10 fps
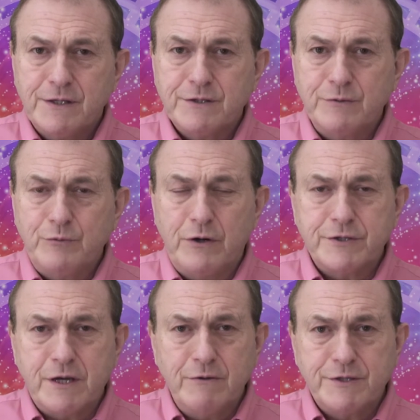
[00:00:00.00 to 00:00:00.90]
to
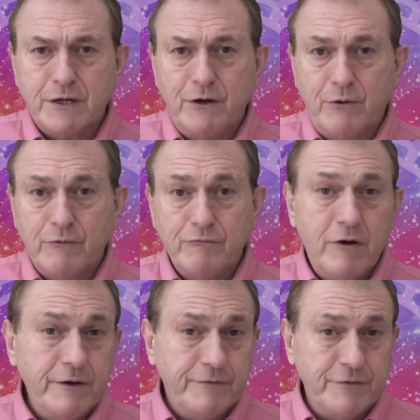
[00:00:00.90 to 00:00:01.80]
what's going to go on
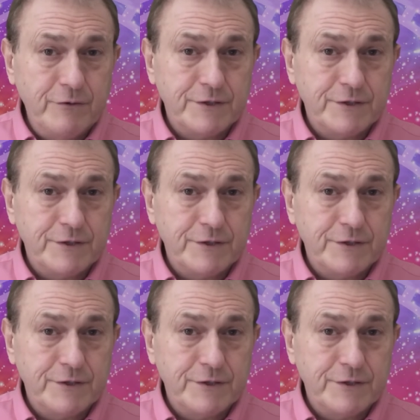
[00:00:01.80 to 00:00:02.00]
right through